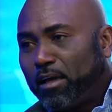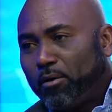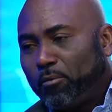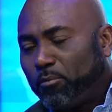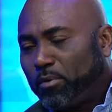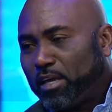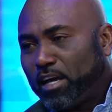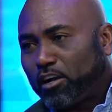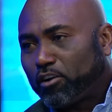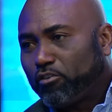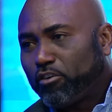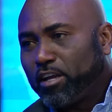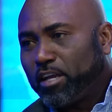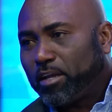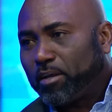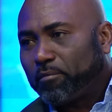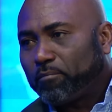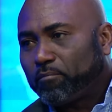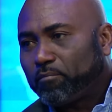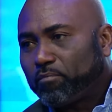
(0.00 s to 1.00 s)
We
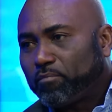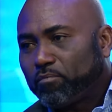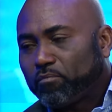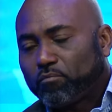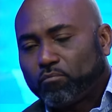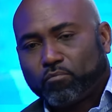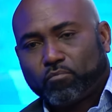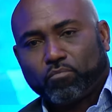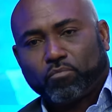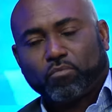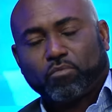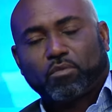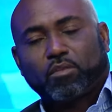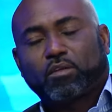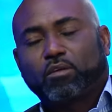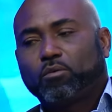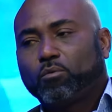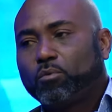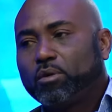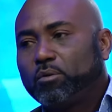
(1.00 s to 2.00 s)
agree.
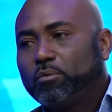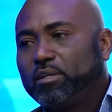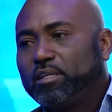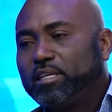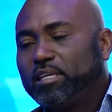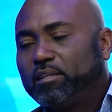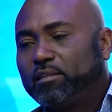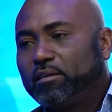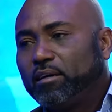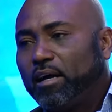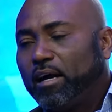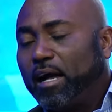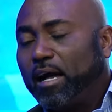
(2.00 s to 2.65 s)
We will lead.